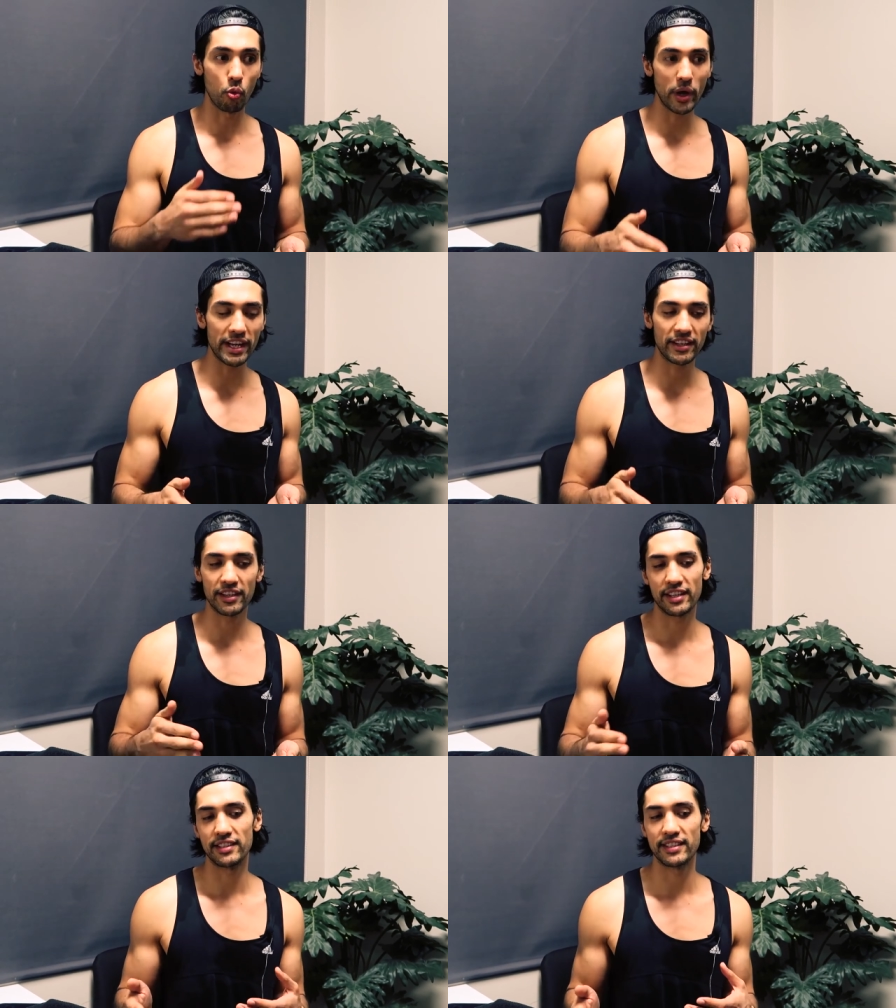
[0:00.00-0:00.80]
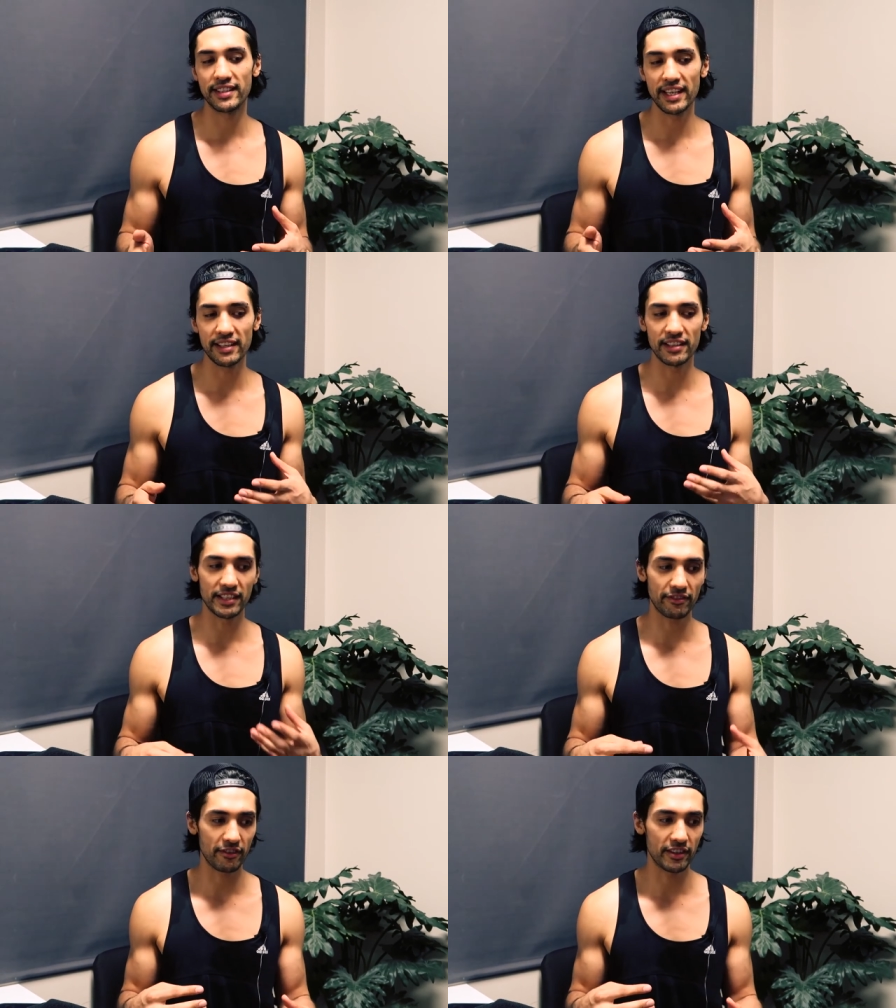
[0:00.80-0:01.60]
week you can see the
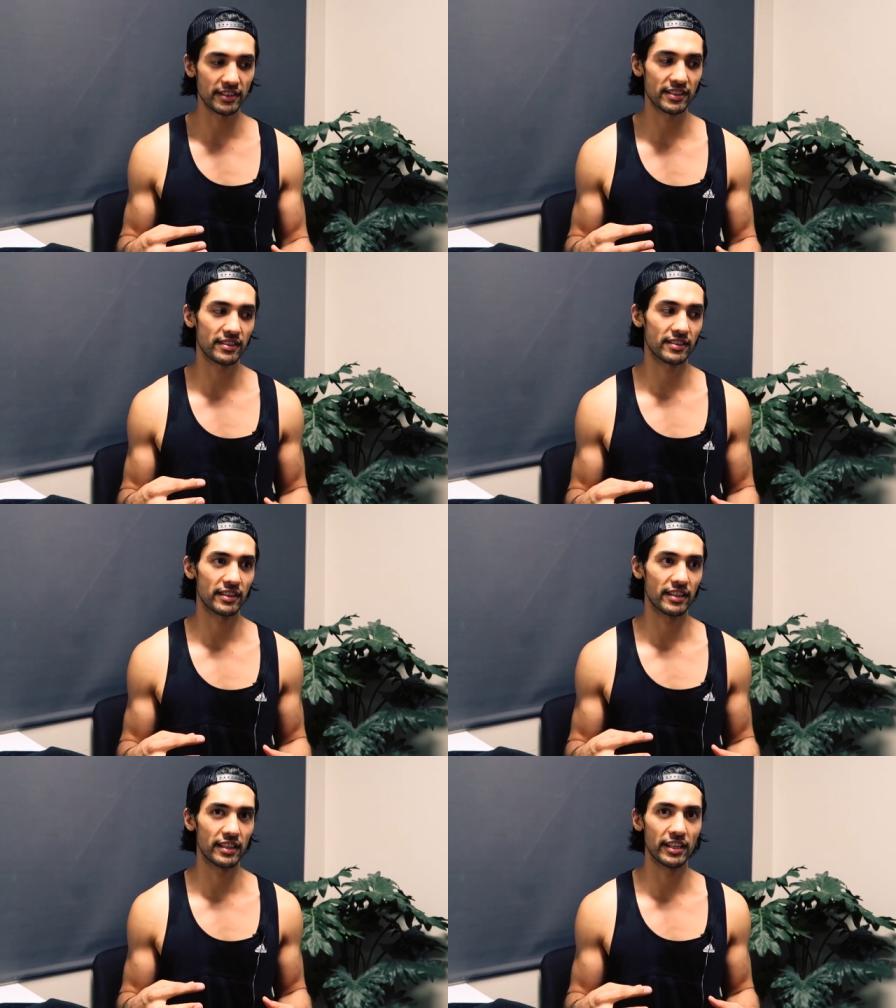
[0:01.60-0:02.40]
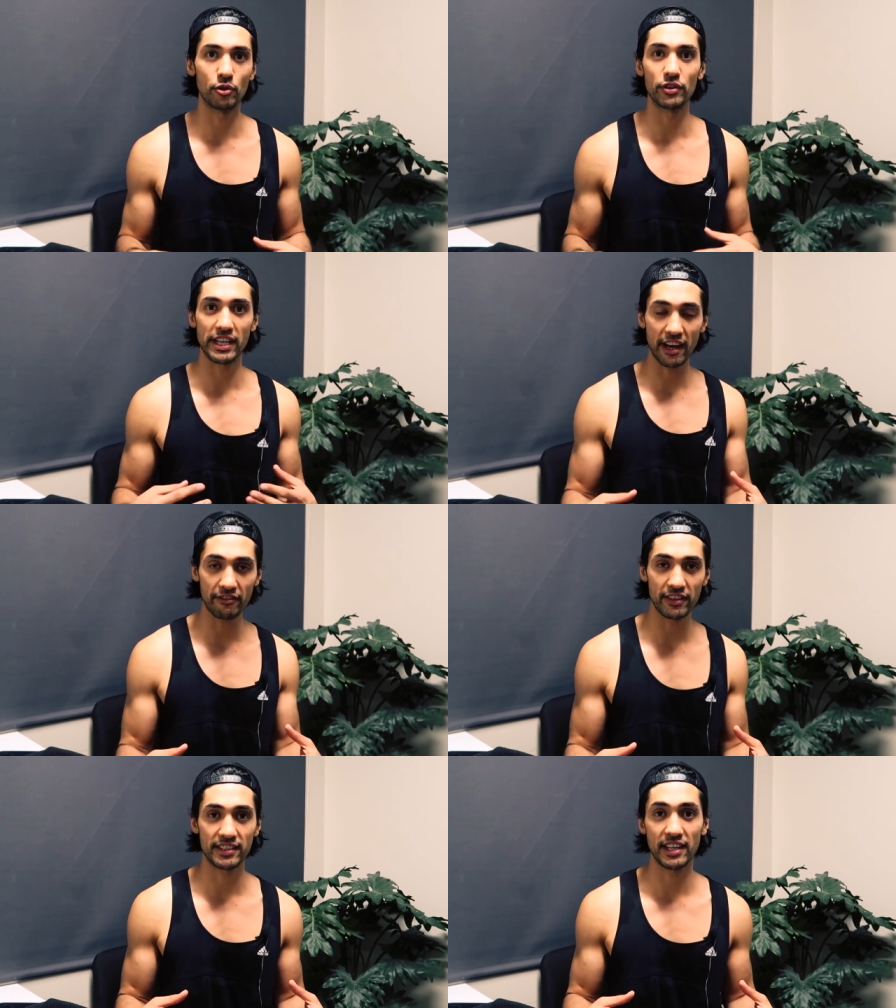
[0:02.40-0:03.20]
difference in all the
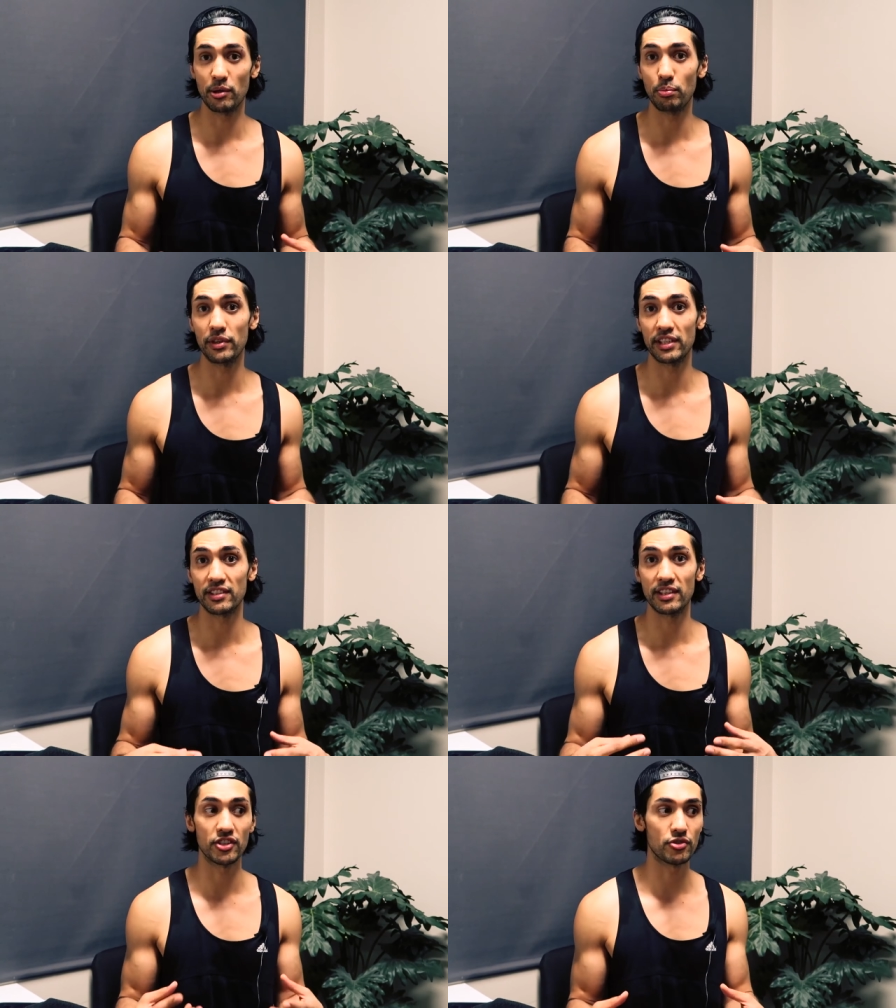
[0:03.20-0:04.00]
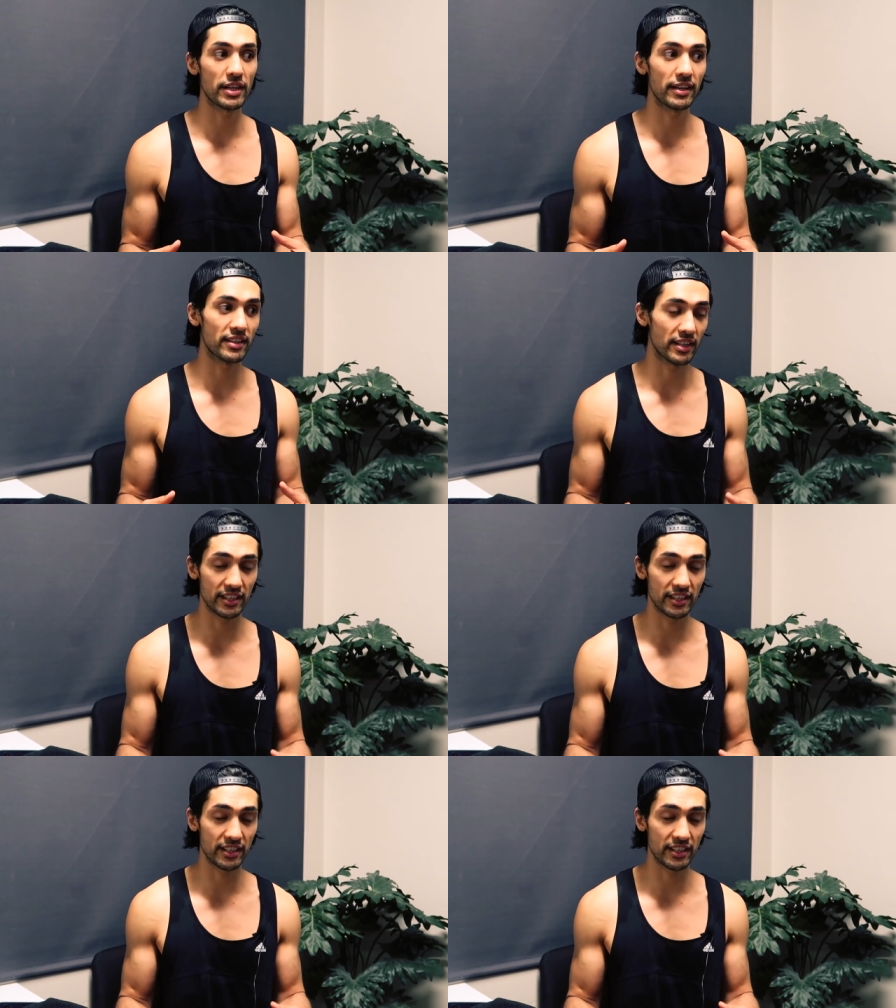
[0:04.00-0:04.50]
efforts that you put into the gym,